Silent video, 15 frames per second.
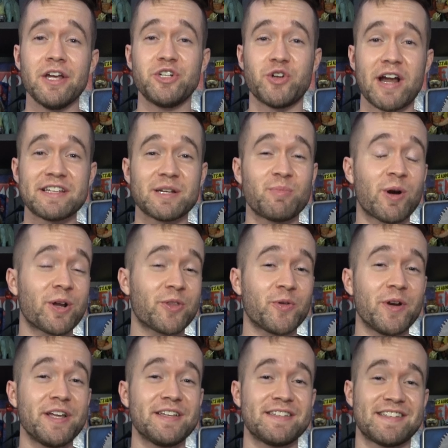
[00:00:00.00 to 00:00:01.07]
Jurassic Park
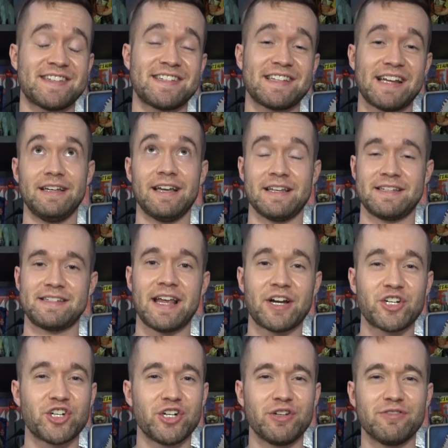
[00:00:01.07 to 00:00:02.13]
3 is a
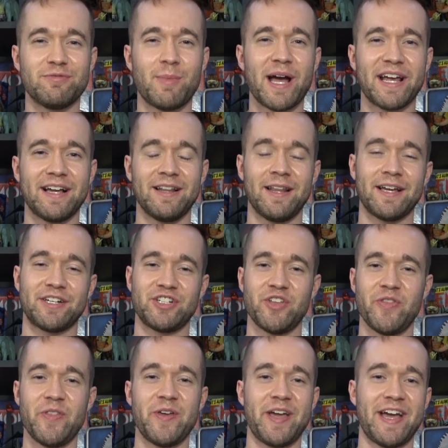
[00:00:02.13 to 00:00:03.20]
section of my
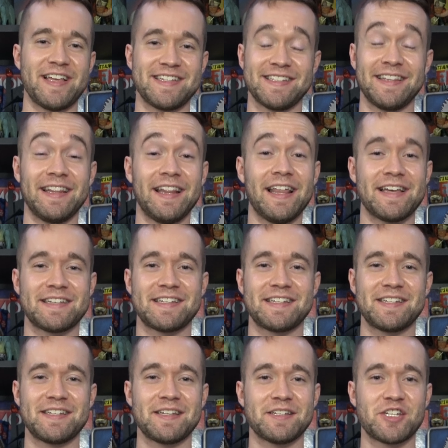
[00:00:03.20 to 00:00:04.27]
collection that has
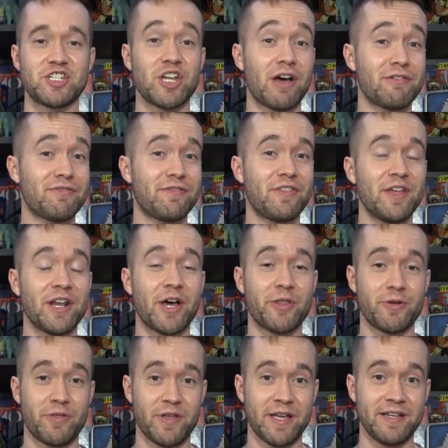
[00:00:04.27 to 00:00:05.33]
less stuff than
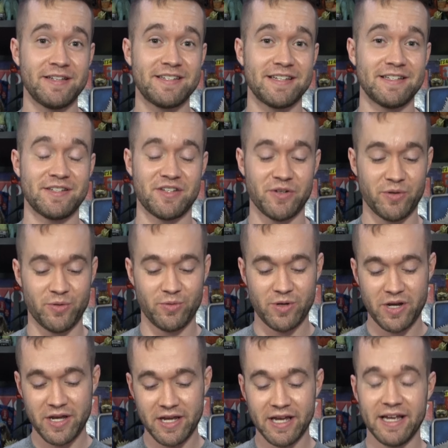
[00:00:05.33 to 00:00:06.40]
other things, and so
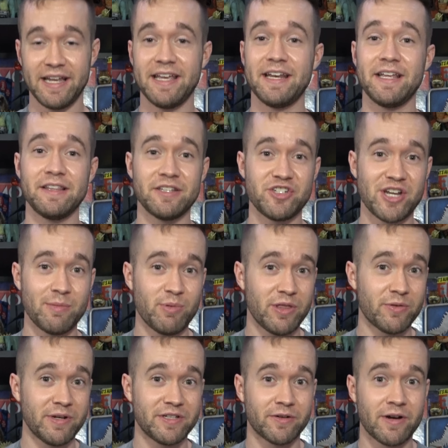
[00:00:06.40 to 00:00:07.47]
getting the
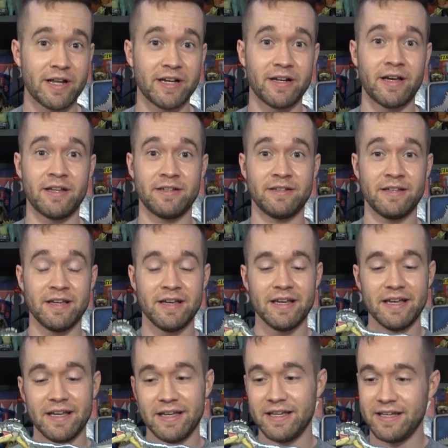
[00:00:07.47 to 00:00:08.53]
JP3 Pteranodon,
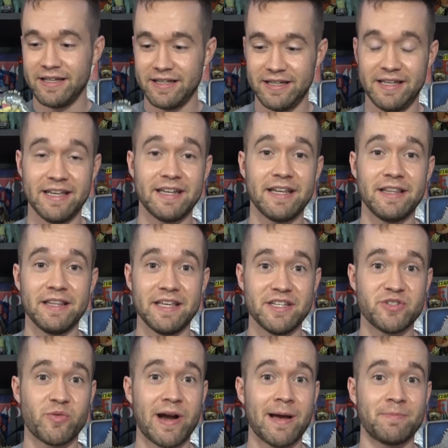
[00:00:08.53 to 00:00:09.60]
getting
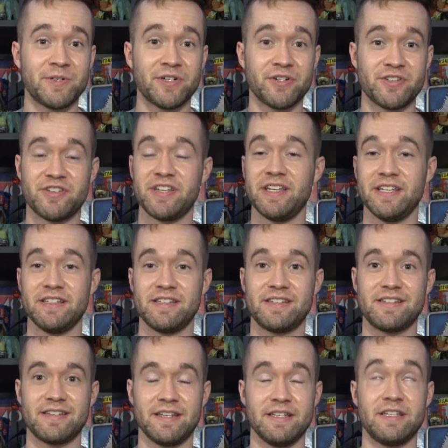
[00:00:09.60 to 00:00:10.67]
these Raptors
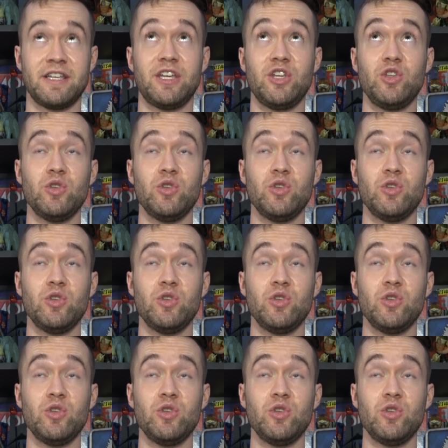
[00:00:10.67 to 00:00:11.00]
is